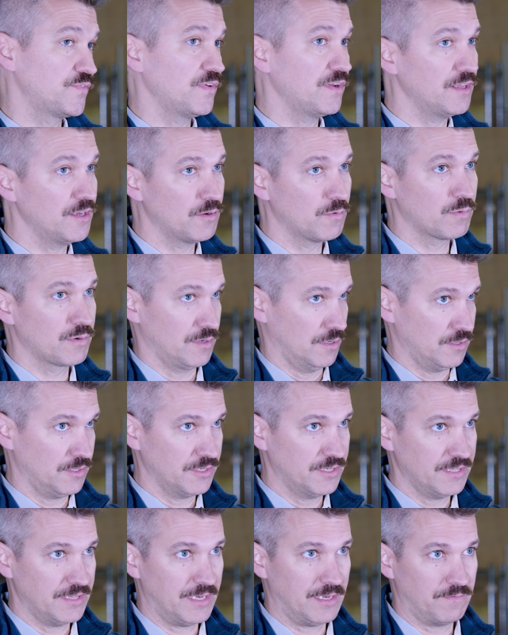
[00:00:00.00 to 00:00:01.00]
video, we're going to
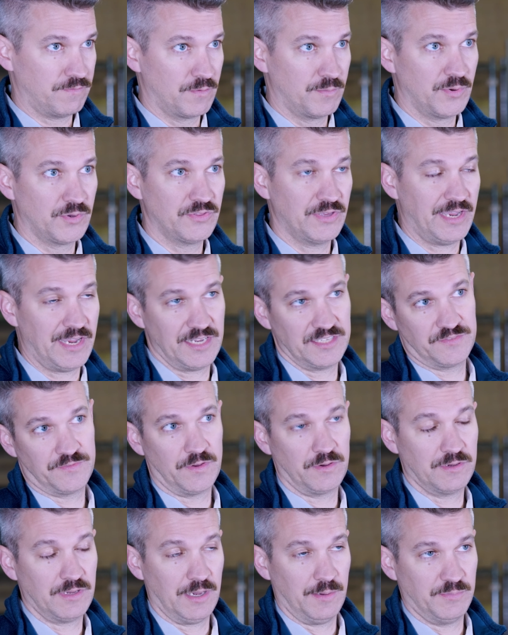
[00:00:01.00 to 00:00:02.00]
look at that for both
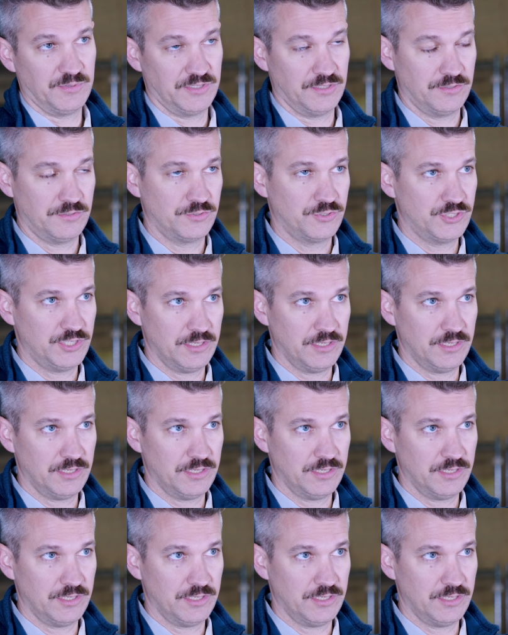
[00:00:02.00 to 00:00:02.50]
asphalt composition